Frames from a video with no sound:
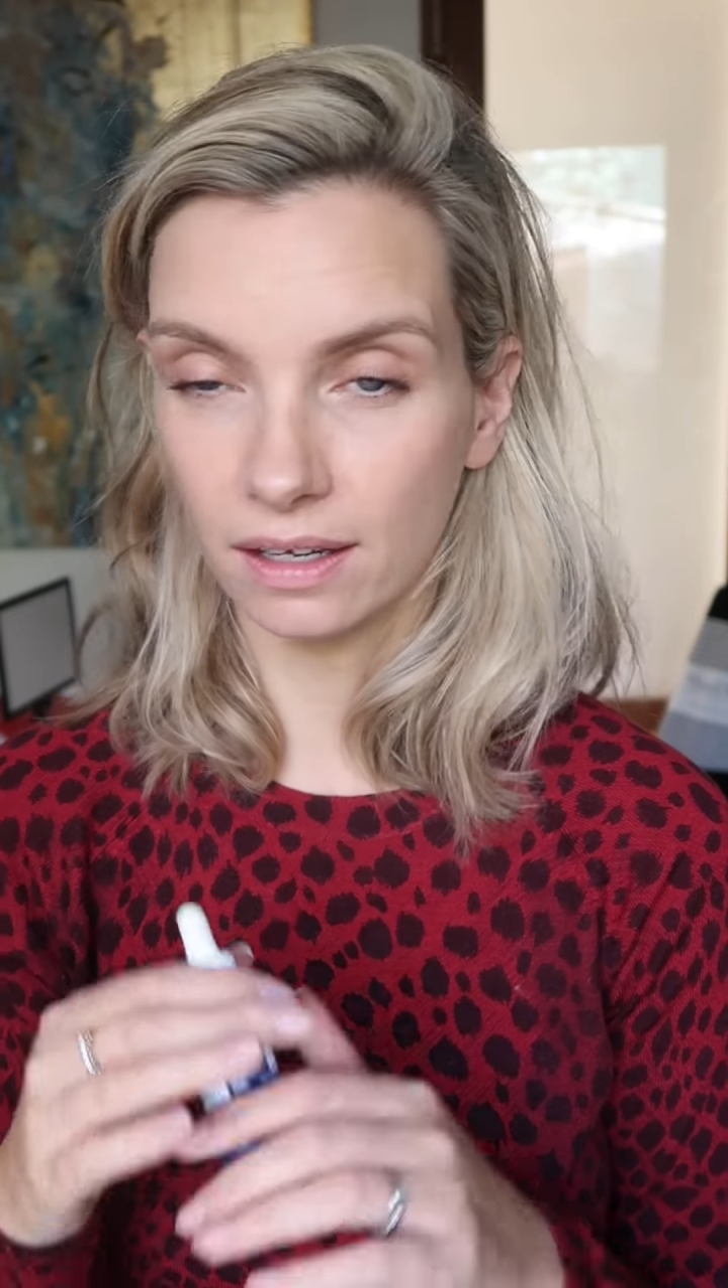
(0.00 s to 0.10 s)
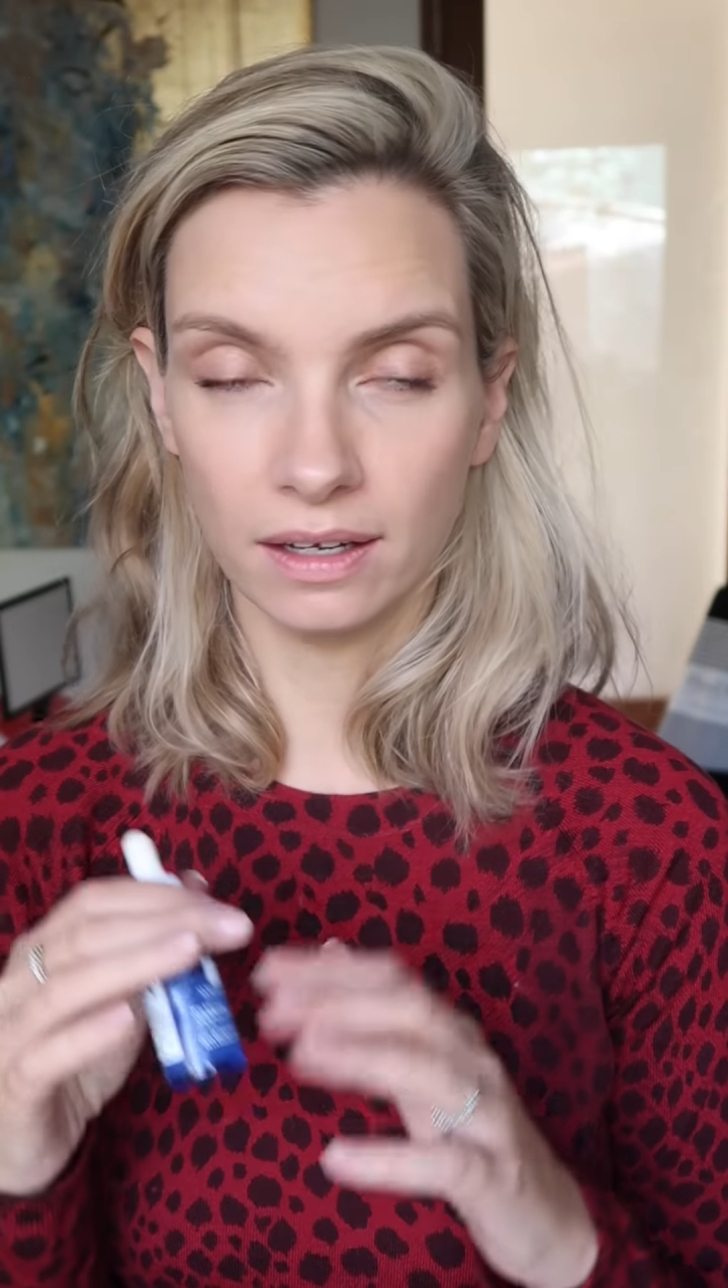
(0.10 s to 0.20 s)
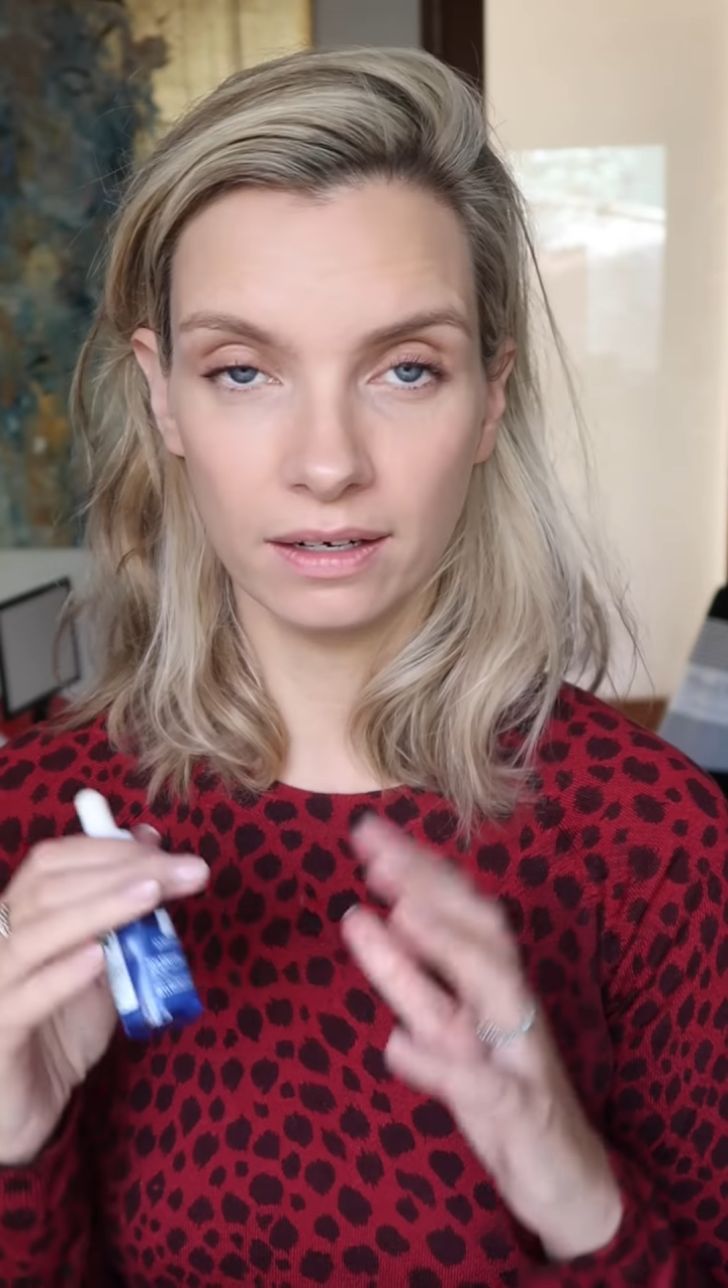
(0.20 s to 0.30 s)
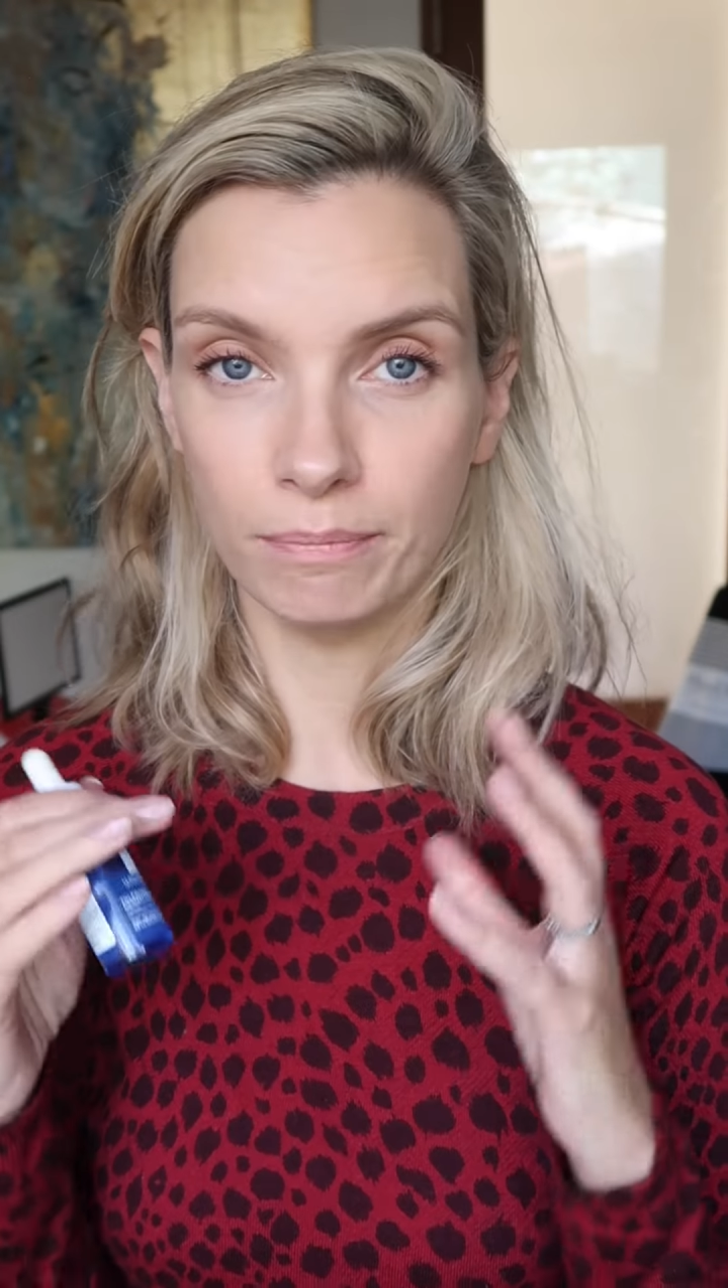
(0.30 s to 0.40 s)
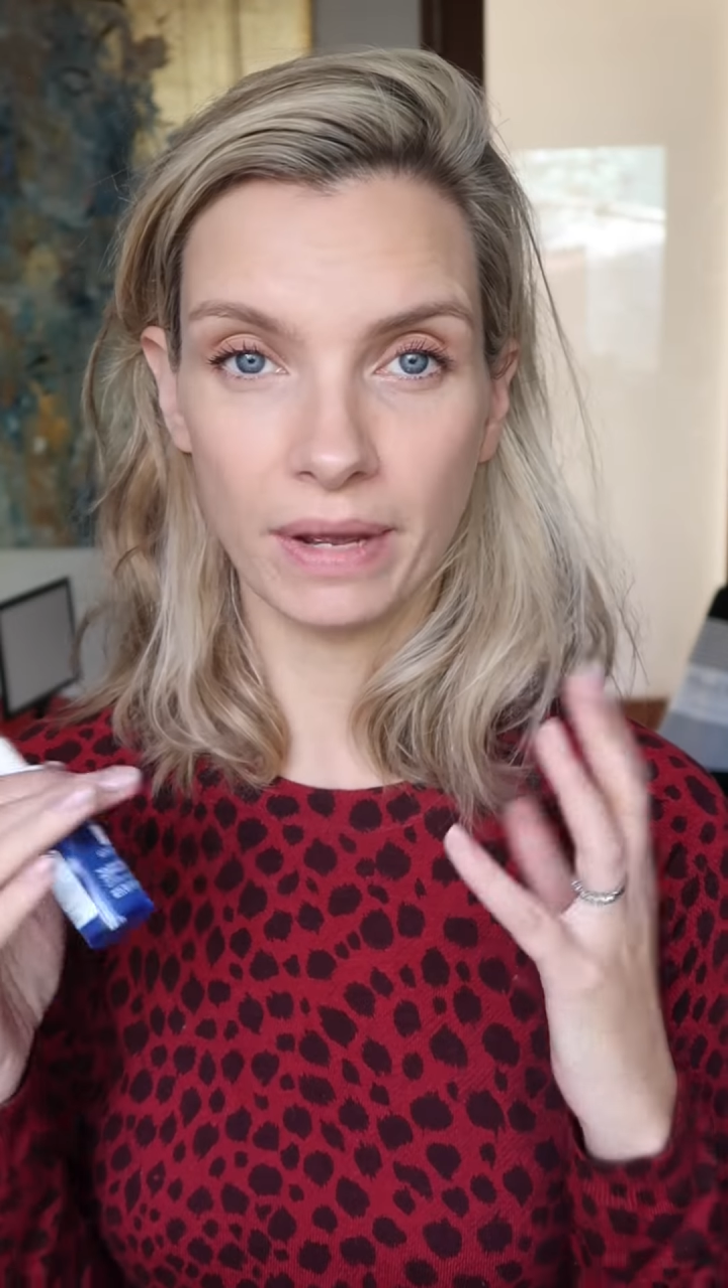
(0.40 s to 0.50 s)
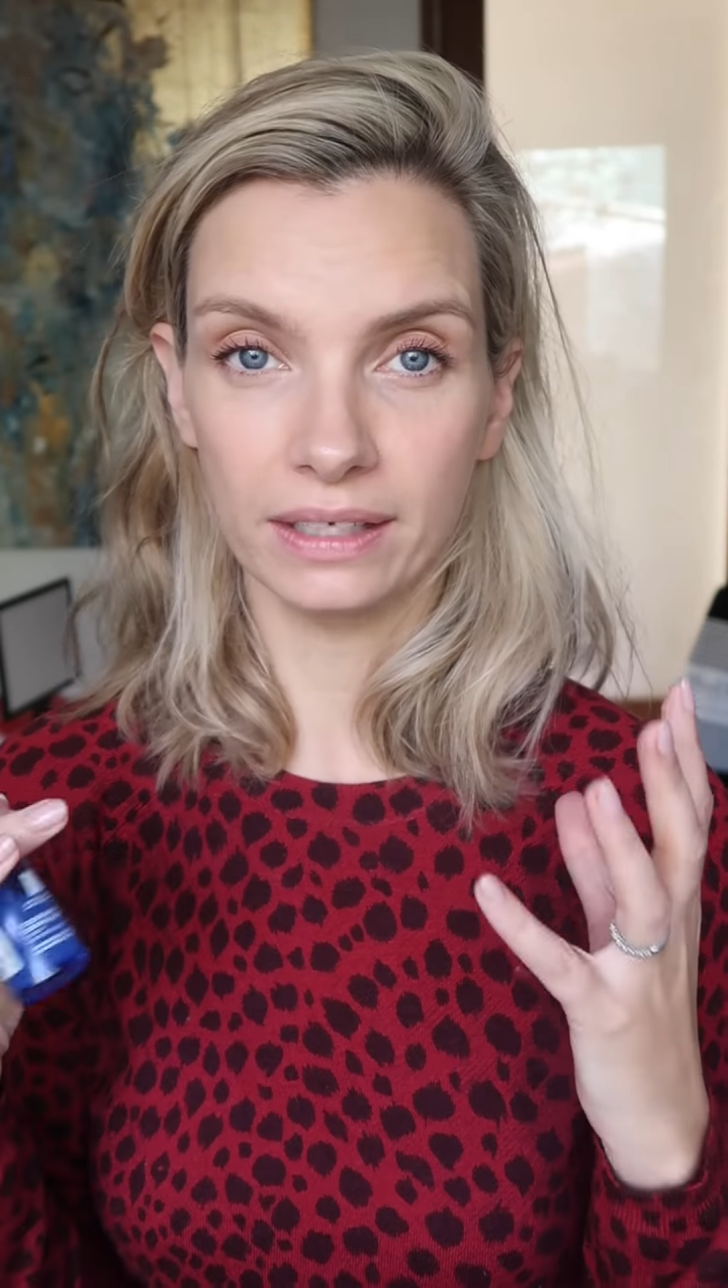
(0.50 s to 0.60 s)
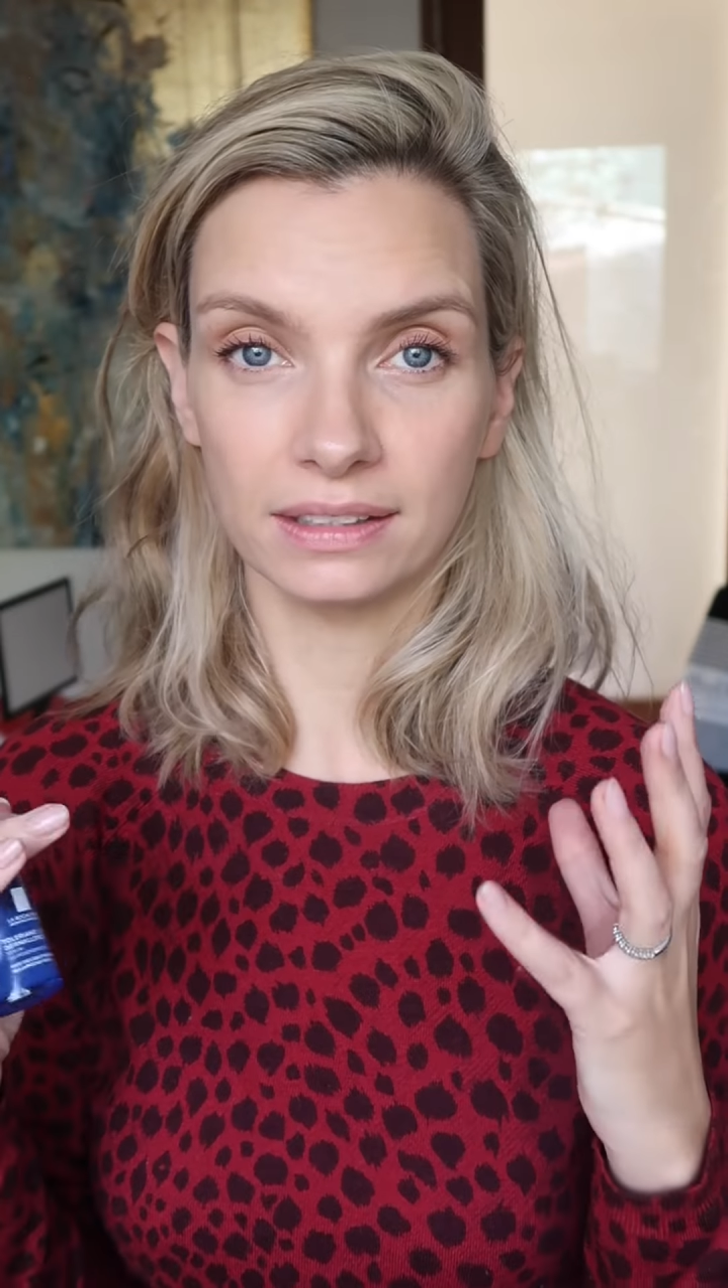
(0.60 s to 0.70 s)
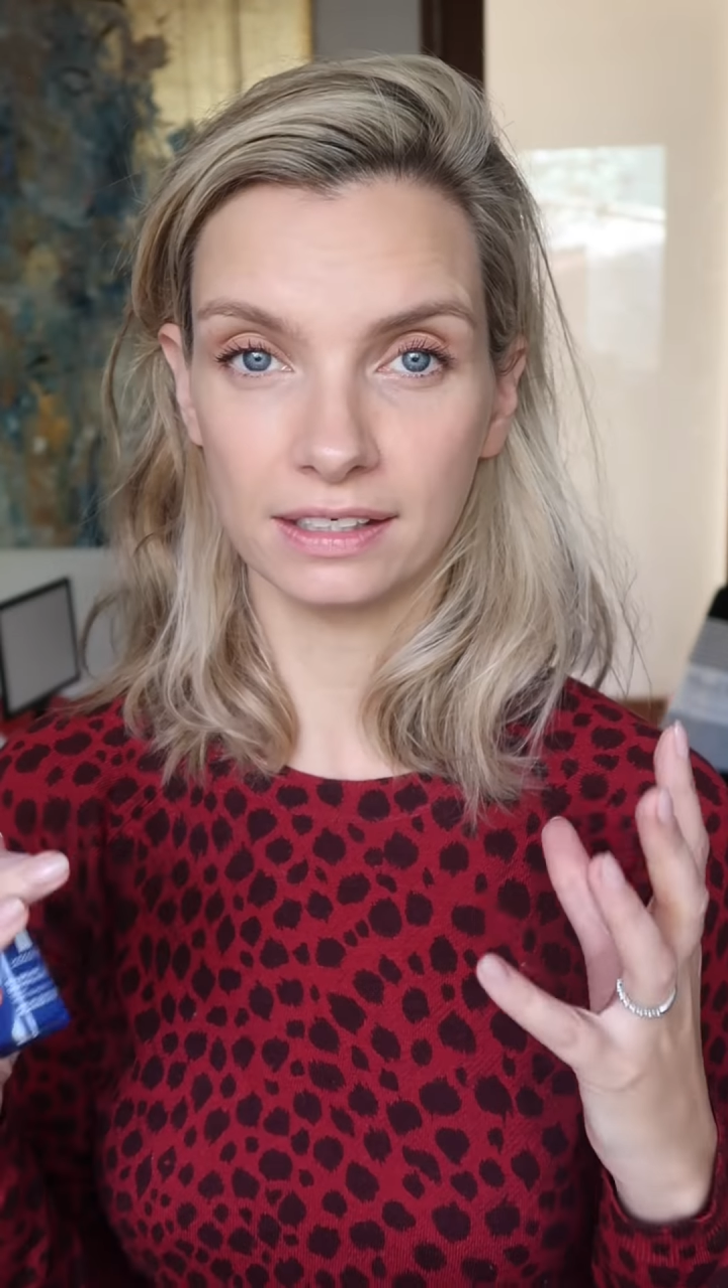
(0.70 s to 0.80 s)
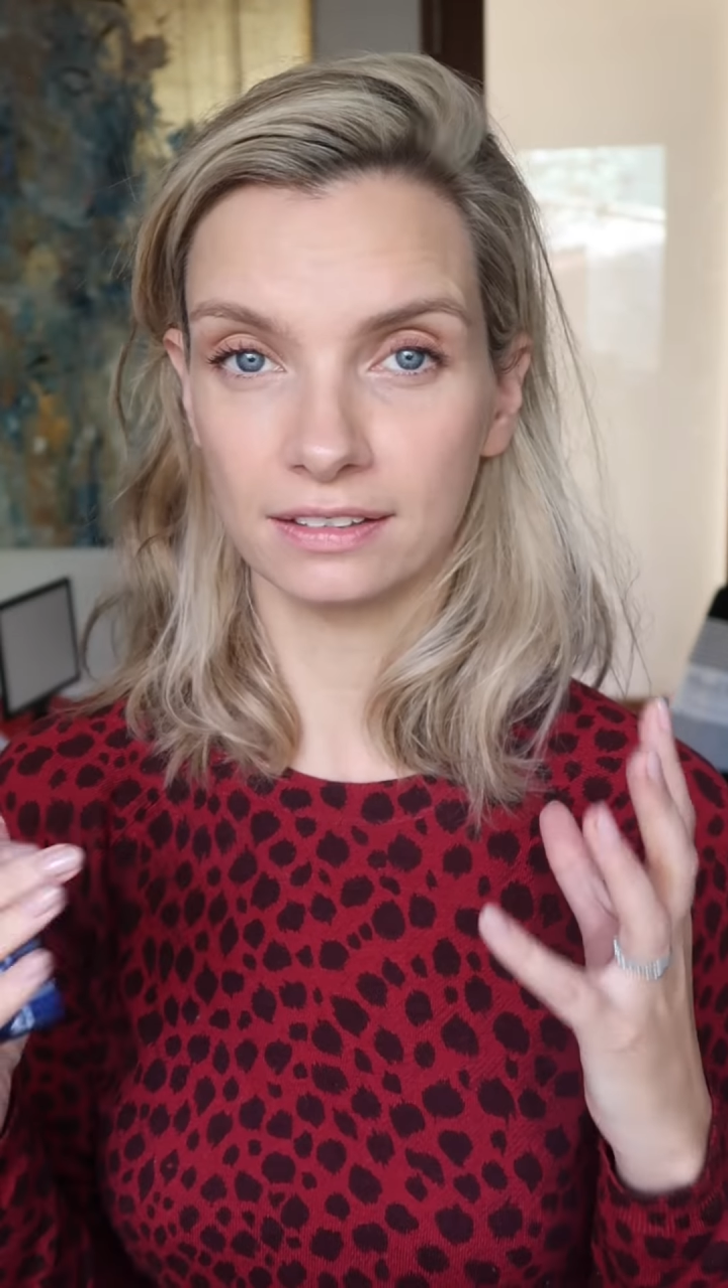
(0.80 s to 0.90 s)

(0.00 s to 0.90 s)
an amazing